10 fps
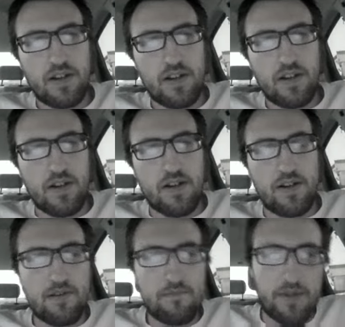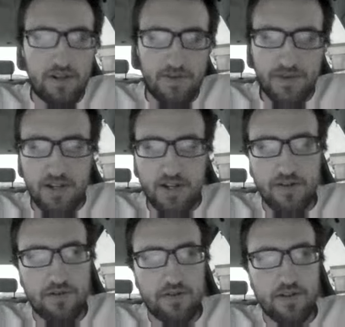And if count
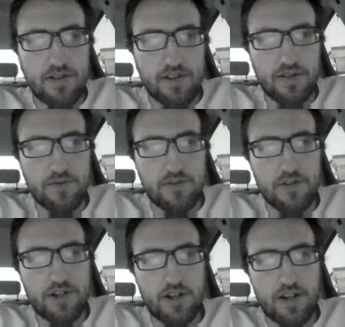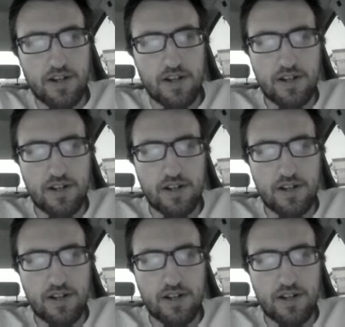is equal to check,